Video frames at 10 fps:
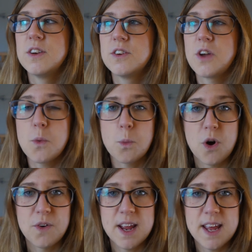Don't
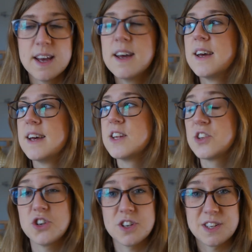worry,
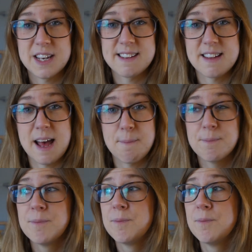it's just an exam.
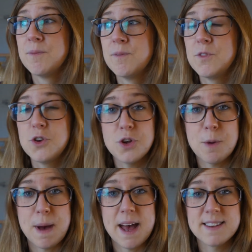Do
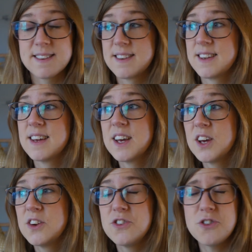your best,
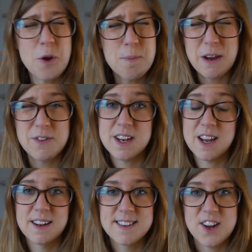don't make
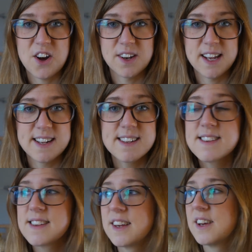ridiculous
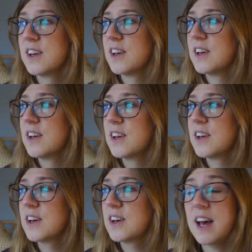targets,
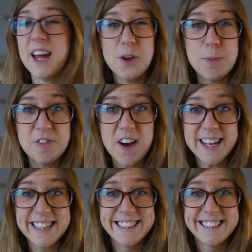and you'll be
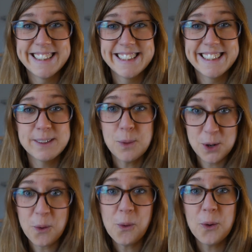fine.
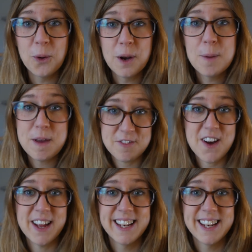We'll all be fine.